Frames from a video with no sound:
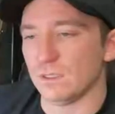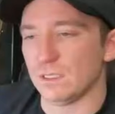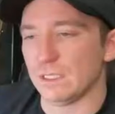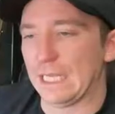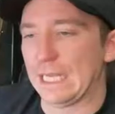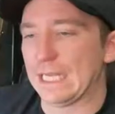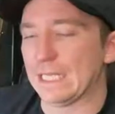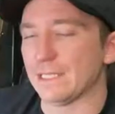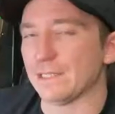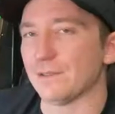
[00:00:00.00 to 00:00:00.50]

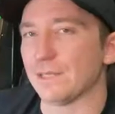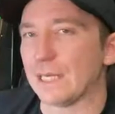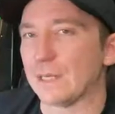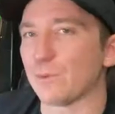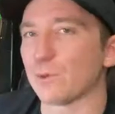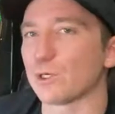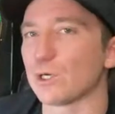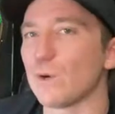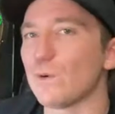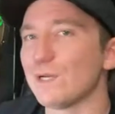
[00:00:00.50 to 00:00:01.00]
and like
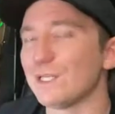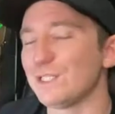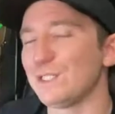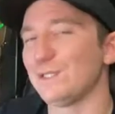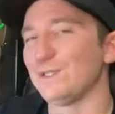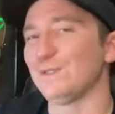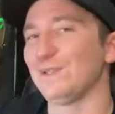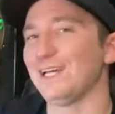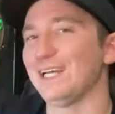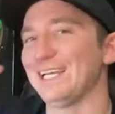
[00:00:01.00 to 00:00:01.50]
we're going
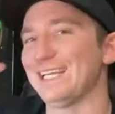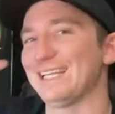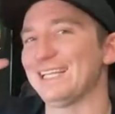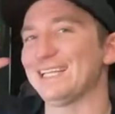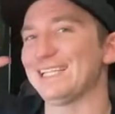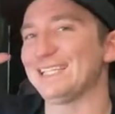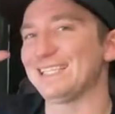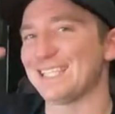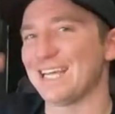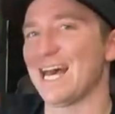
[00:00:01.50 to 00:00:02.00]
to like
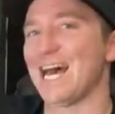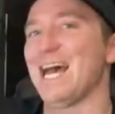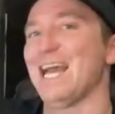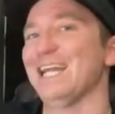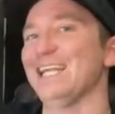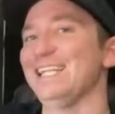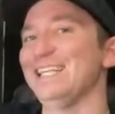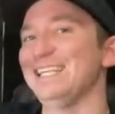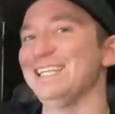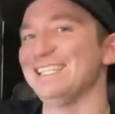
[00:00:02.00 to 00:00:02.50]
the
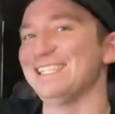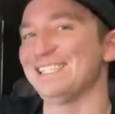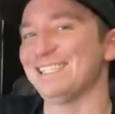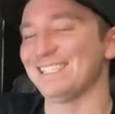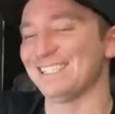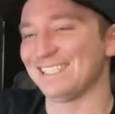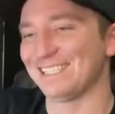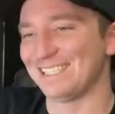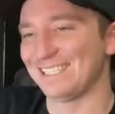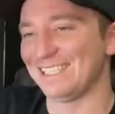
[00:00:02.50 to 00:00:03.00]

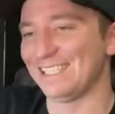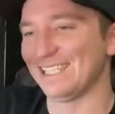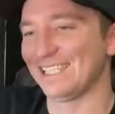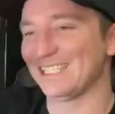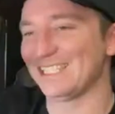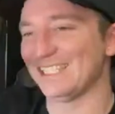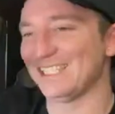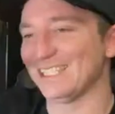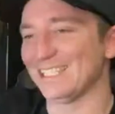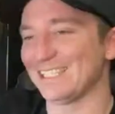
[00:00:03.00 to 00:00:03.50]
tiniest,
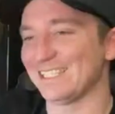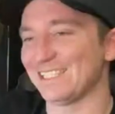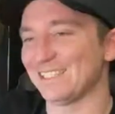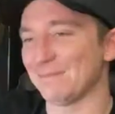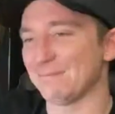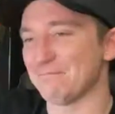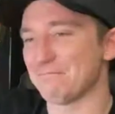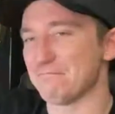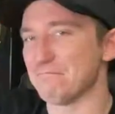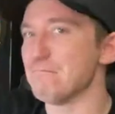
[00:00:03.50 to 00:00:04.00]
sickest
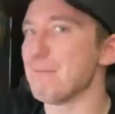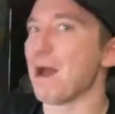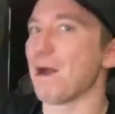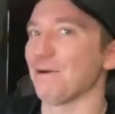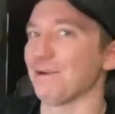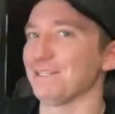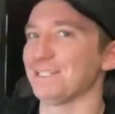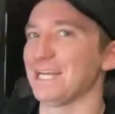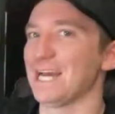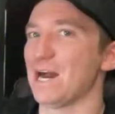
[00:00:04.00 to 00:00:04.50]

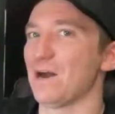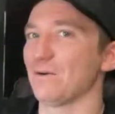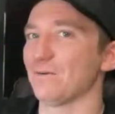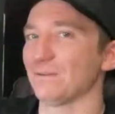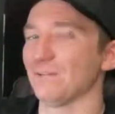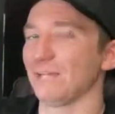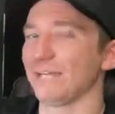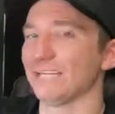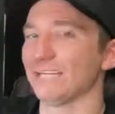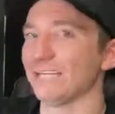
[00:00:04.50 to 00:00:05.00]

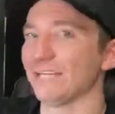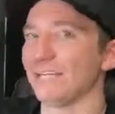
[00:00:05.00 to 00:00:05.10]
mountain.